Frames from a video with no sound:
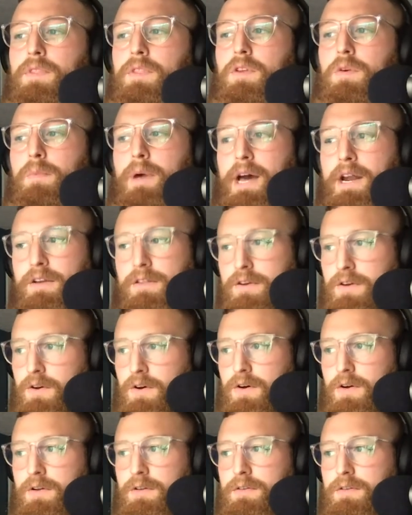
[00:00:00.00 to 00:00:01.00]
no matter the
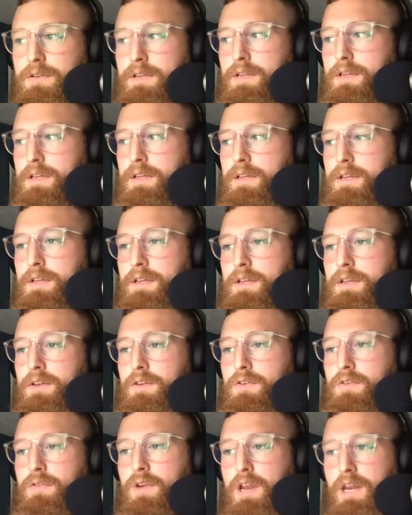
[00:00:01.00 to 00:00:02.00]
goal,
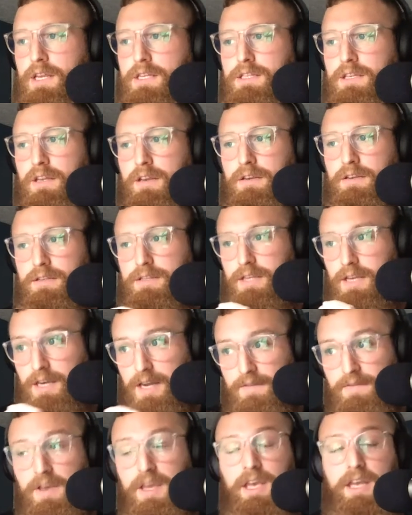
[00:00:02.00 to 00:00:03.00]
creating
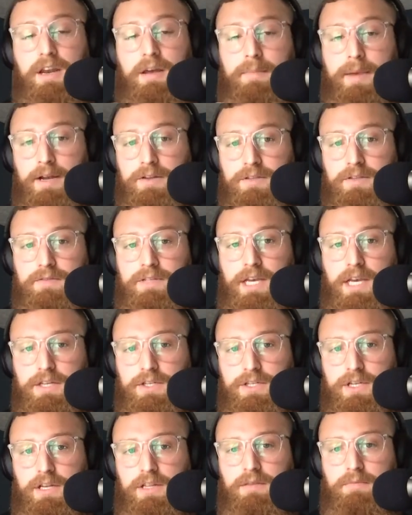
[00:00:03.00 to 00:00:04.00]
significant amounts of
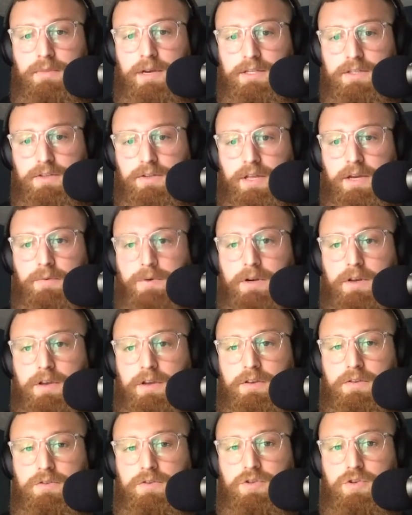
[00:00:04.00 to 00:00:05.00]
tension in the muscle that we're
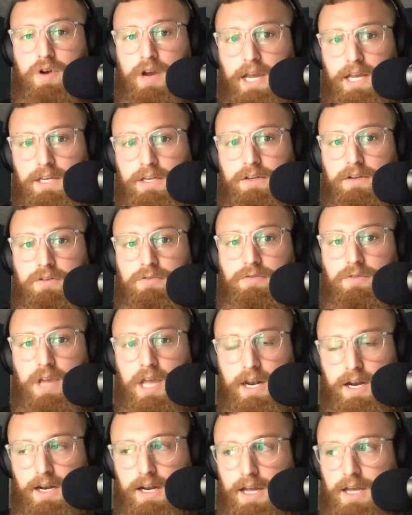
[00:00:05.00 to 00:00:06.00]
trying to
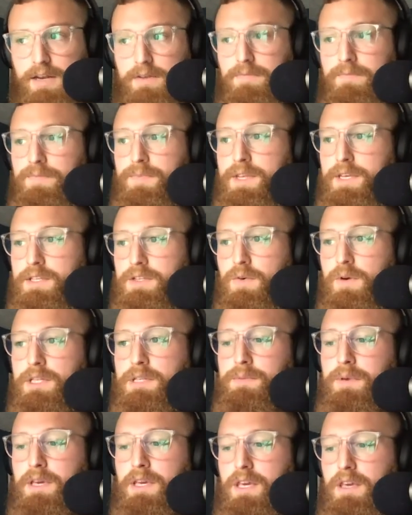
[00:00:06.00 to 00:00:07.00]
create it in is going
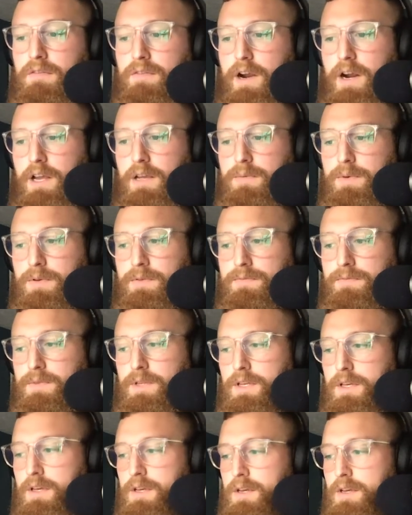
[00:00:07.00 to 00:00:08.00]
to be a key variable,
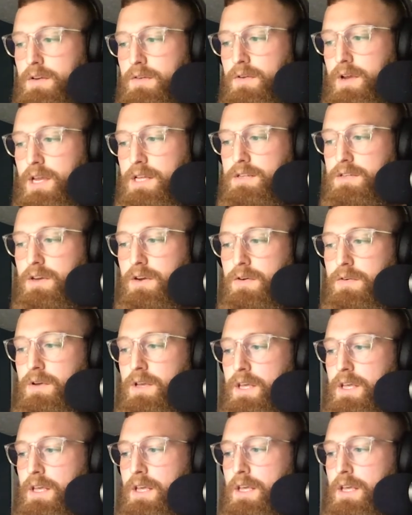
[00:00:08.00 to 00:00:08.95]
right? So,